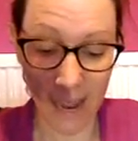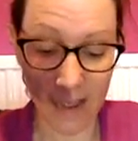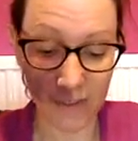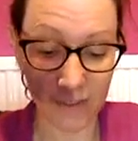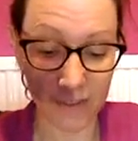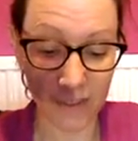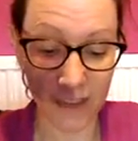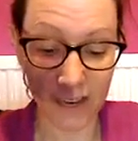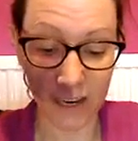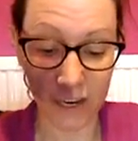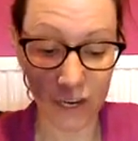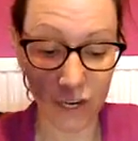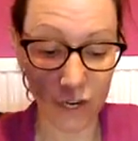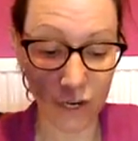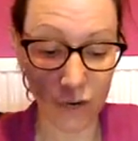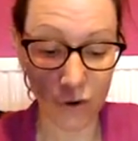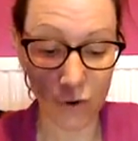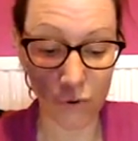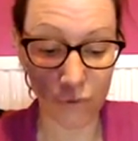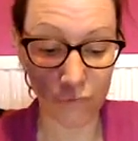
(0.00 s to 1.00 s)
Thank
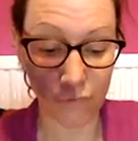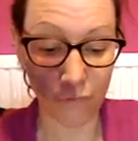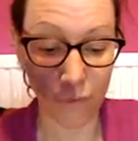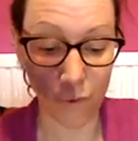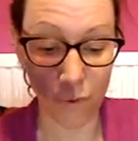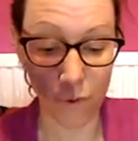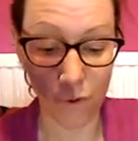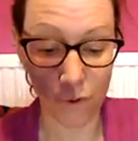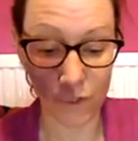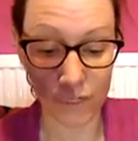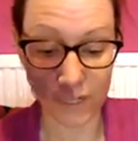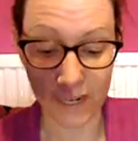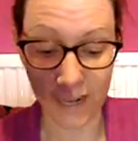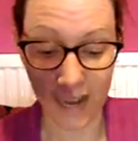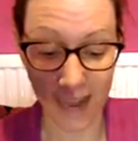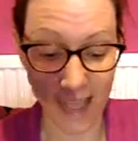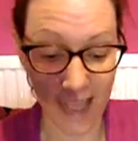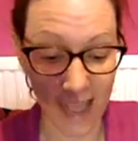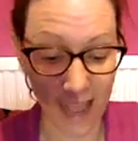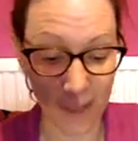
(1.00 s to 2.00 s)
you to
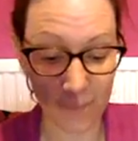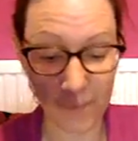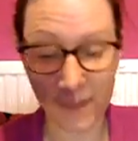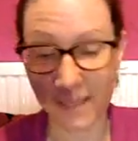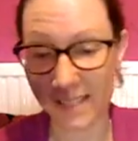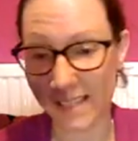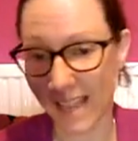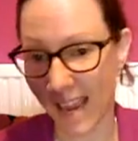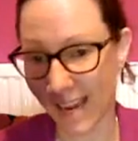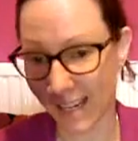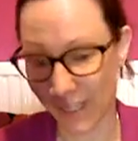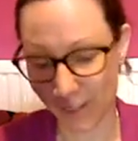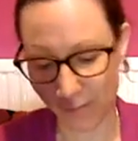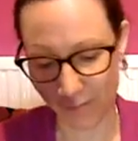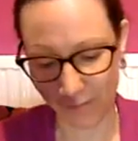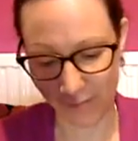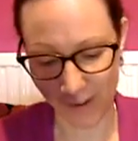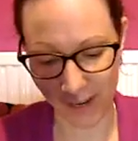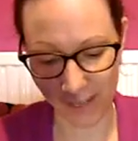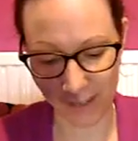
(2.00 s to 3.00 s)
Claire, Abyss, Hazel,
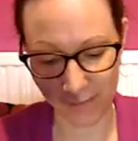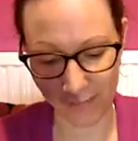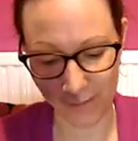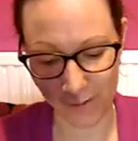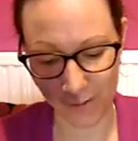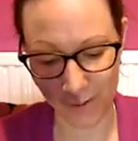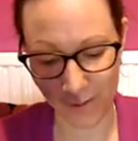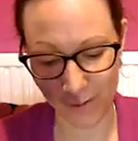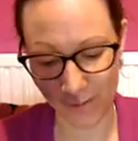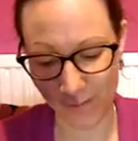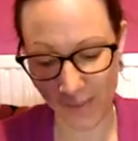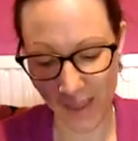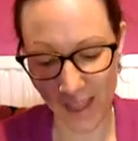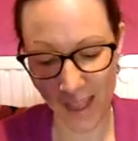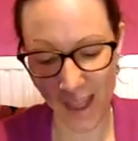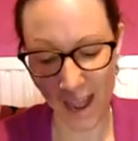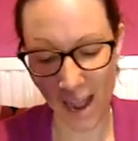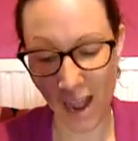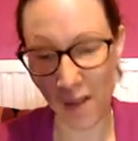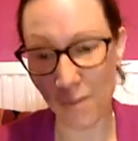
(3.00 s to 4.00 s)
Faithful,
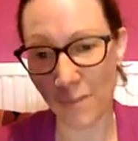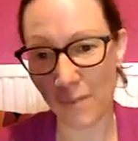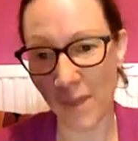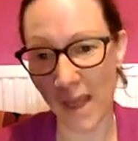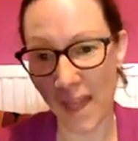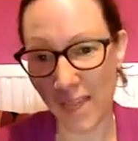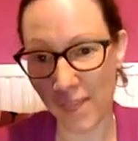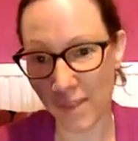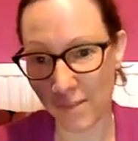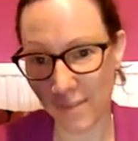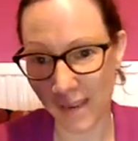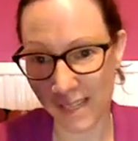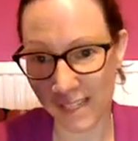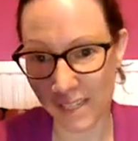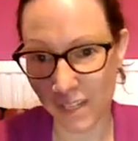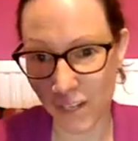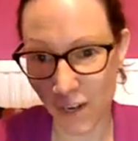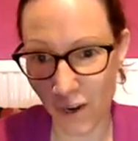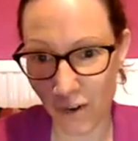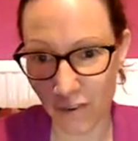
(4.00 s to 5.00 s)
Beth at
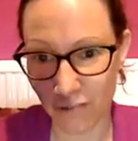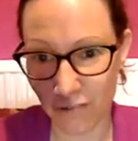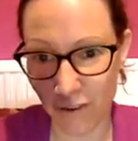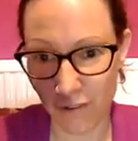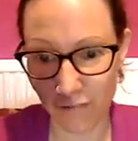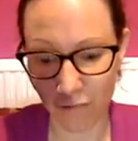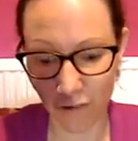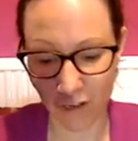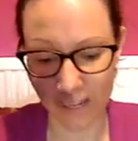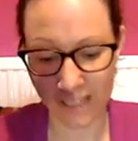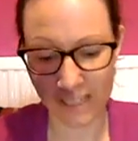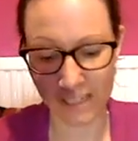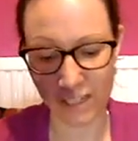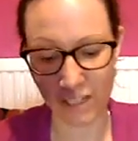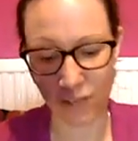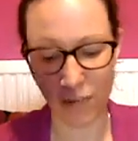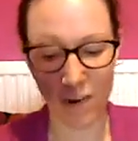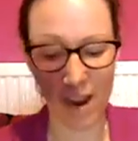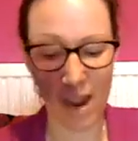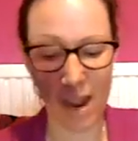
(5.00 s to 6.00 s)
Mata Yoga over on
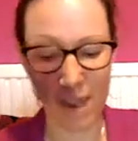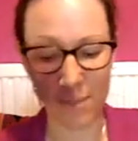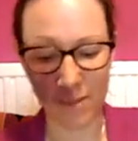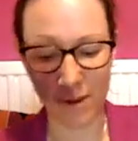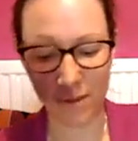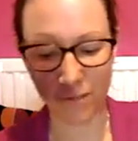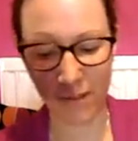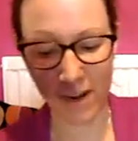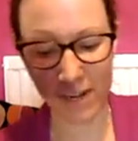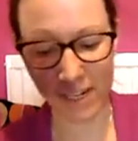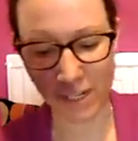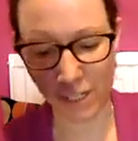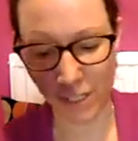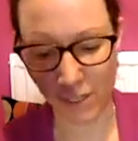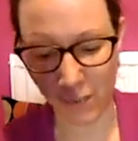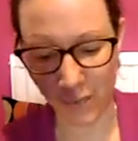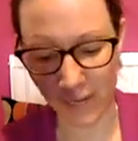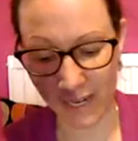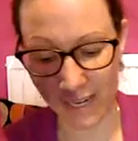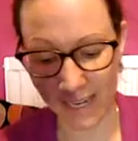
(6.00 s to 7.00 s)
Instagram, and Rachel
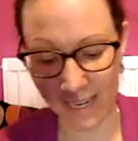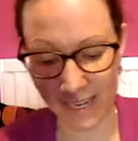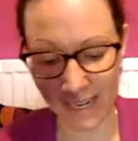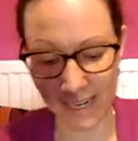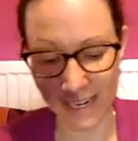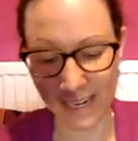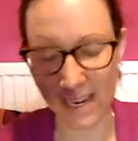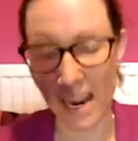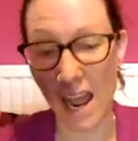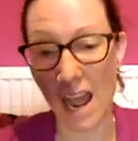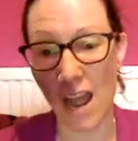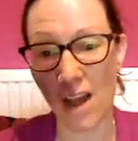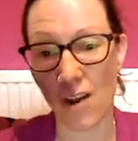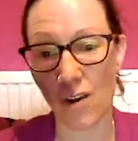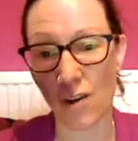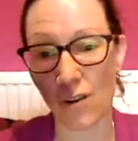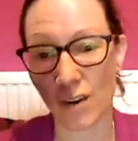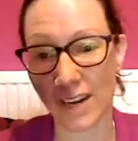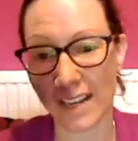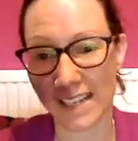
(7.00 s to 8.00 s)
at Winnigy
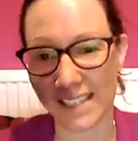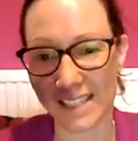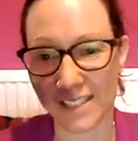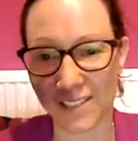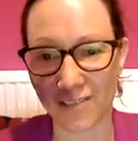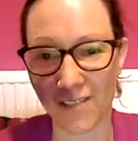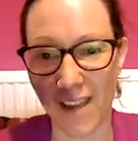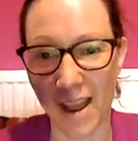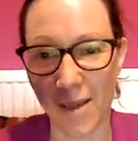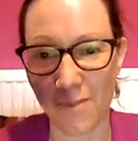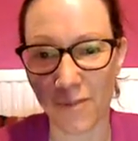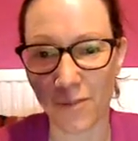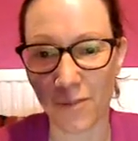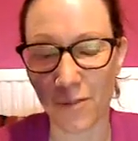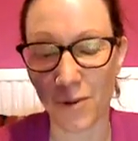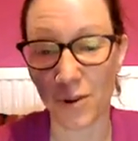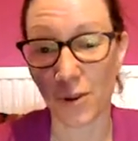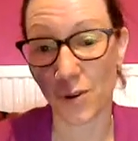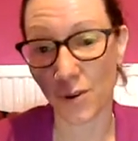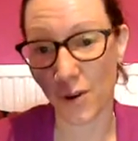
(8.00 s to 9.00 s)
on Instagram
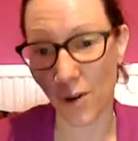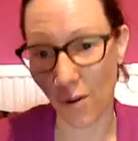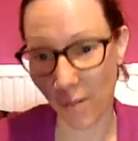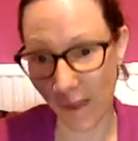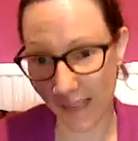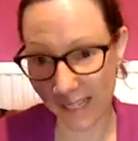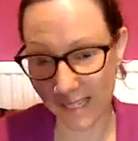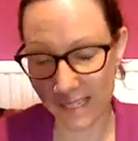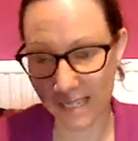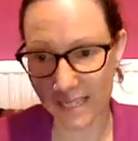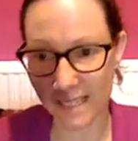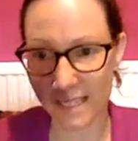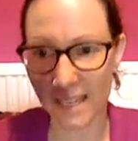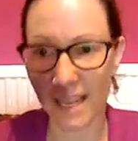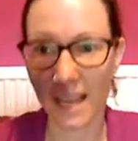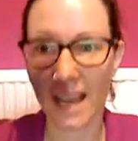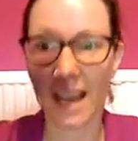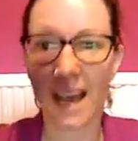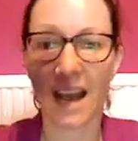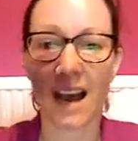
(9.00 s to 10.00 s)
for your comments.
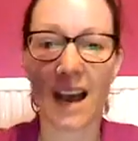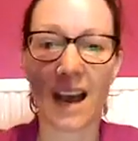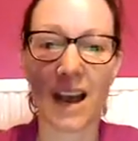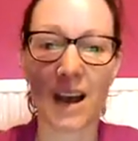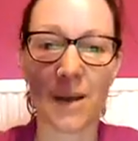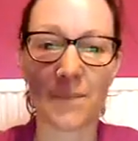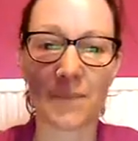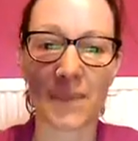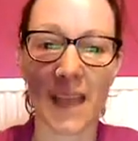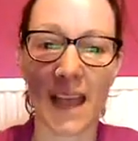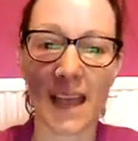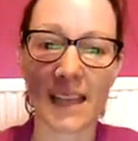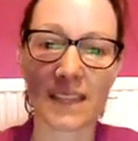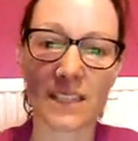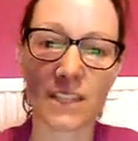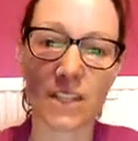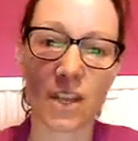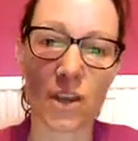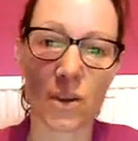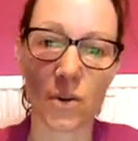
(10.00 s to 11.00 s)
And
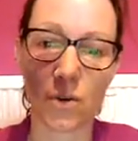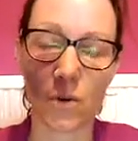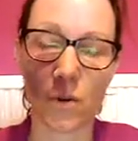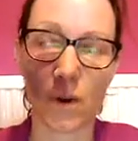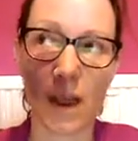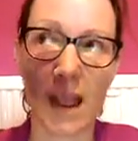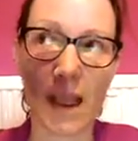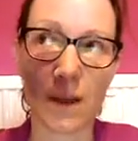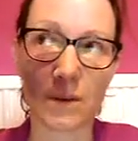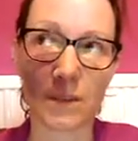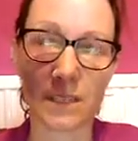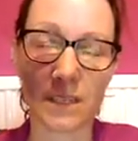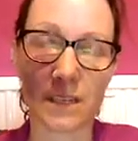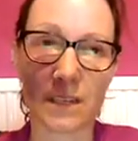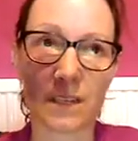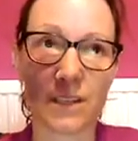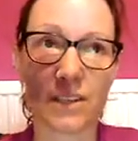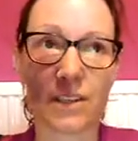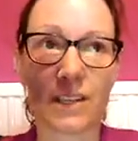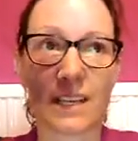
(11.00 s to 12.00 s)
so how it's going
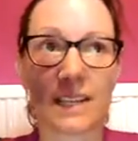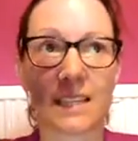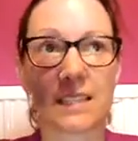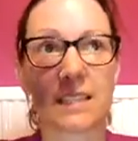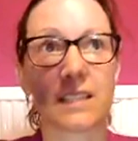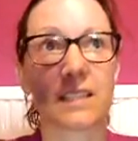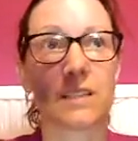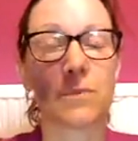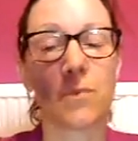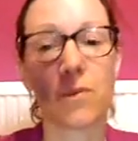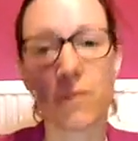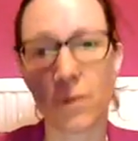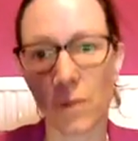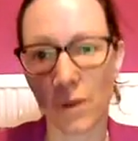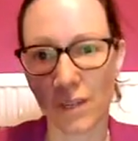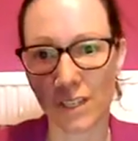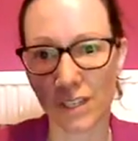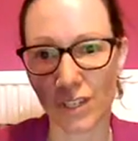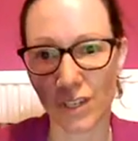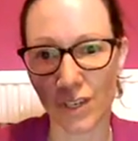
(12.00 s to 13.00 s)
to look is that tomorrow
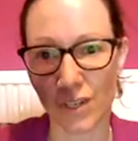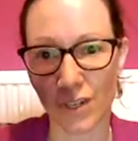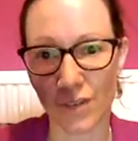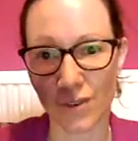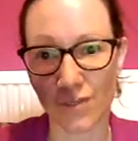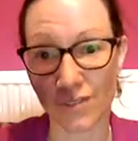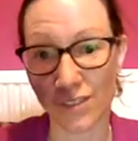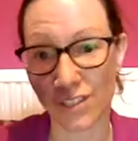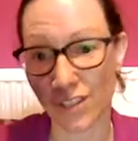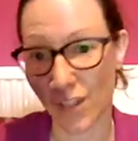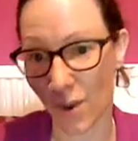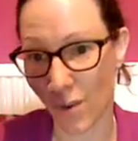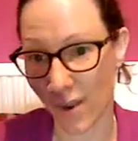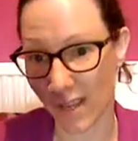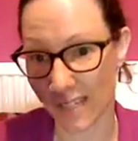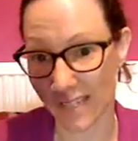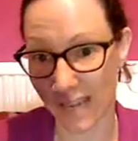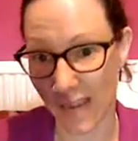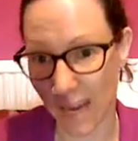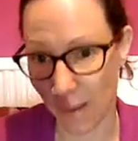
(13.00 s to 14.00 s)
I'll do
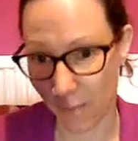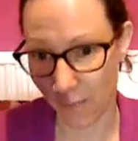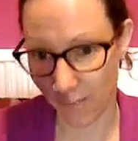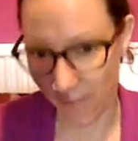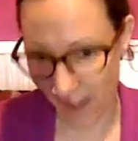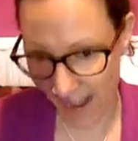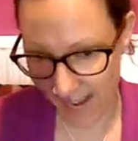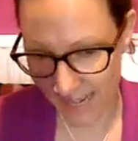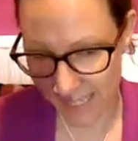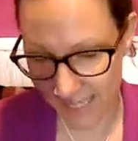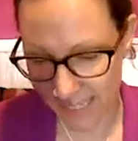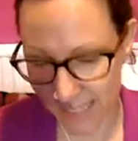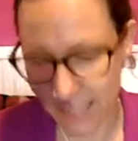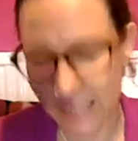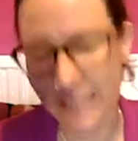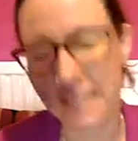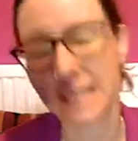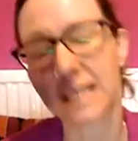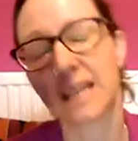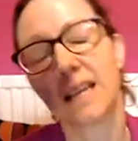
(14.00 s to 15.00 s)
psoas and hip
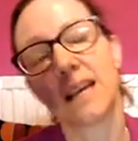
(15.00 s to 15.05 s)
flexors.